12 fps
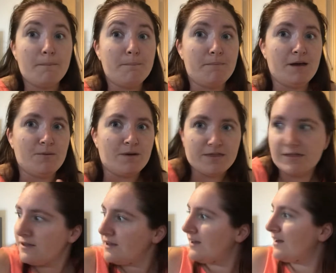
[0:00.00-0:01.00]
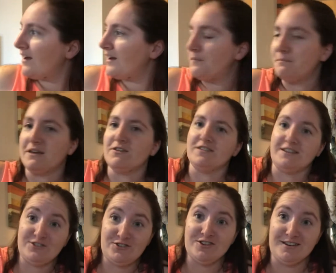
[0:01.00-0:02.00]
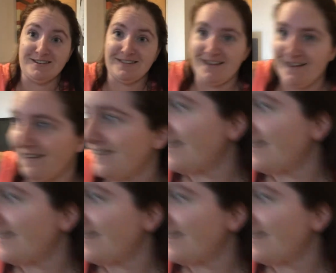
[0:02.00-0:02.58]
bear with, because it's just there.